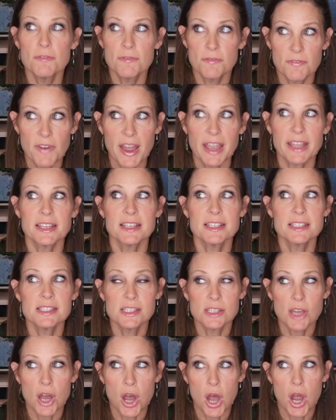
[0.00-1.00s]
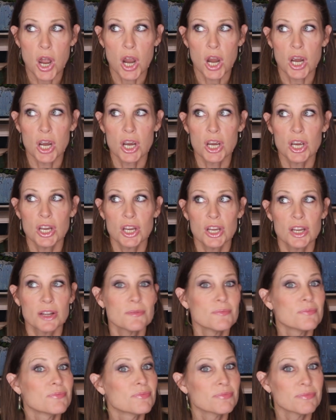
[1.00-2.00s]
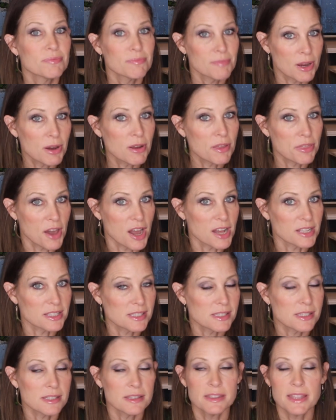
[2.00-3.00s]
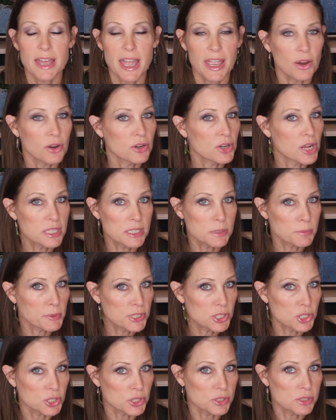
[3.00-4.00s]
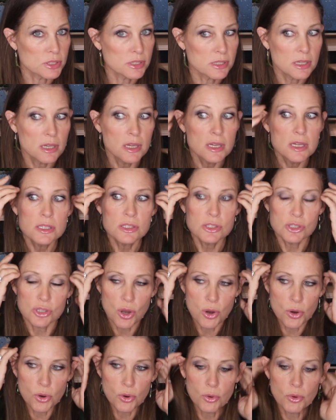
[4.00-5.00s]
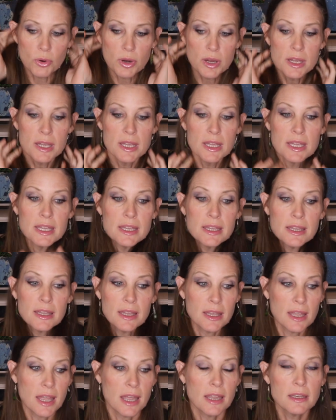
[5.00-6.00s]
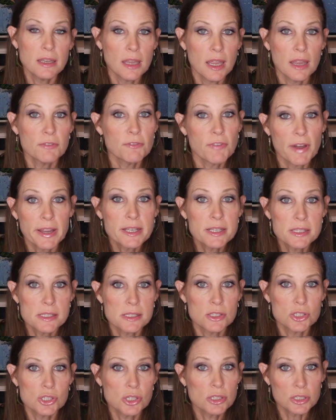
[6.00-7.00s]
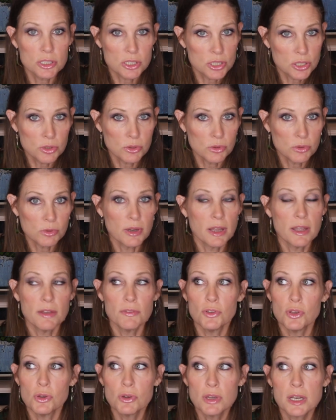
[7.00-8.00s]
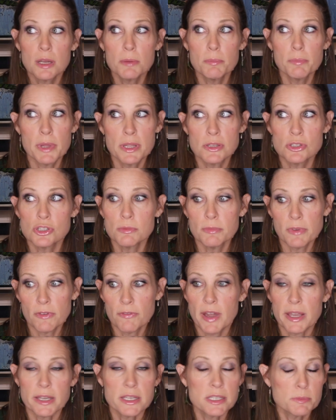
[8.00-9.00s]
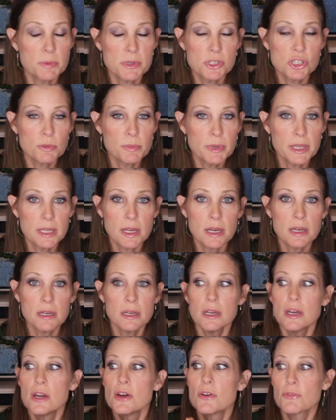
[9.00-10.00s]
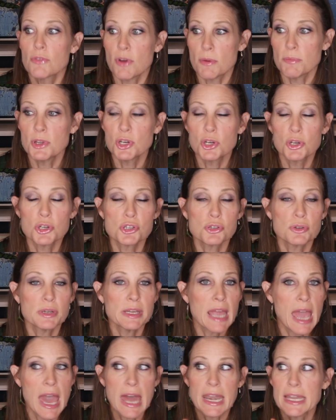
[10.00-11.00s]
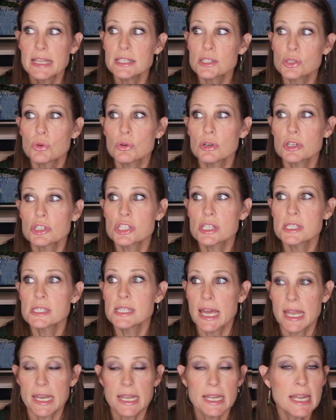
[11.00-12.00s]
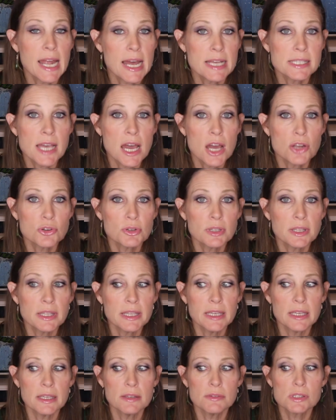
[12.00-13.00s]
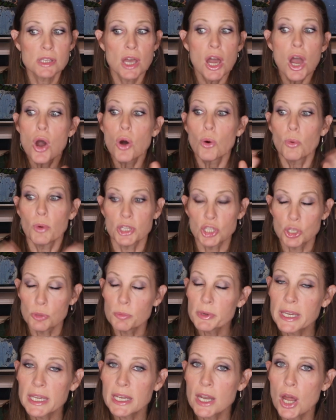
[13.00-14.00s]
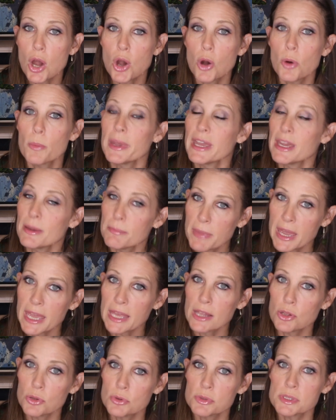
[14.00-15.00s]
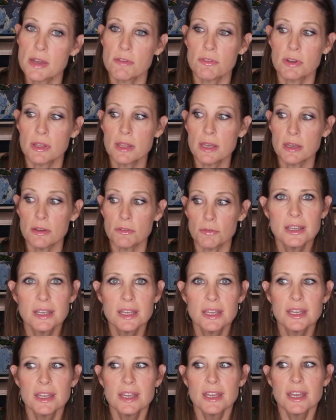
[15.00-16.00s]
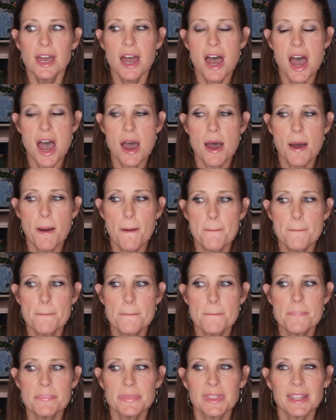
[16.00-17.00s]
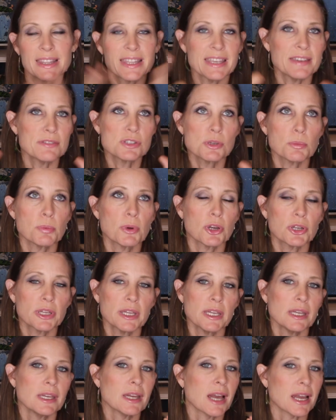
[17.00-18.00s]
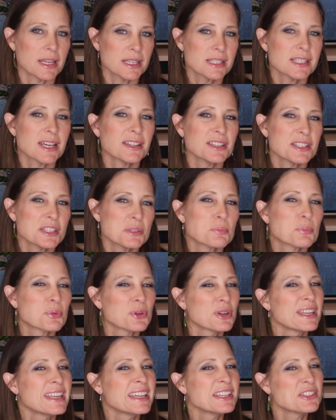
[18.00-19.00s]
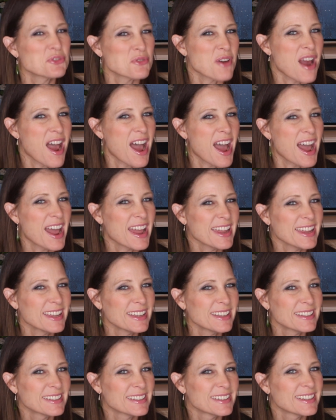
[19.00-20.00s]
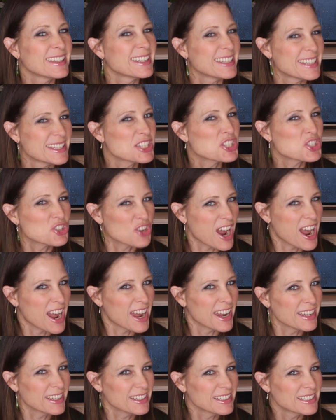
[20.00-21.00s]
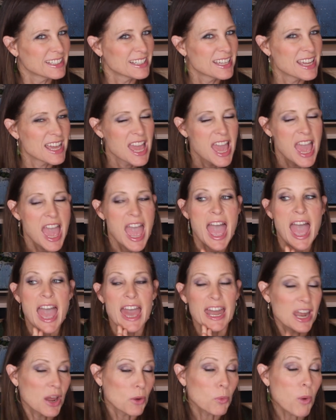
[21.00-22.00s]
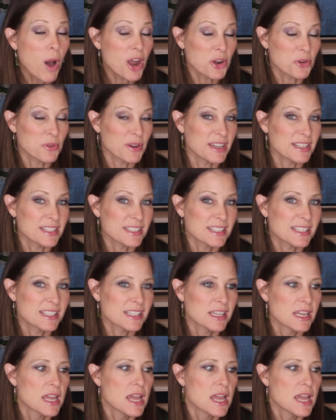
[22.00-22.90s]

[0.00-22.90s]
ficus are marathons. They are not sprinters. So, and ficus and dirt too. If you get a ficus benjamina from the nursery and it's gorgeous and it has 100 leaves, when you it home, it may lose every leaf. The leaves are perky. I can tell it's pretty dry. It is dry, and I water it.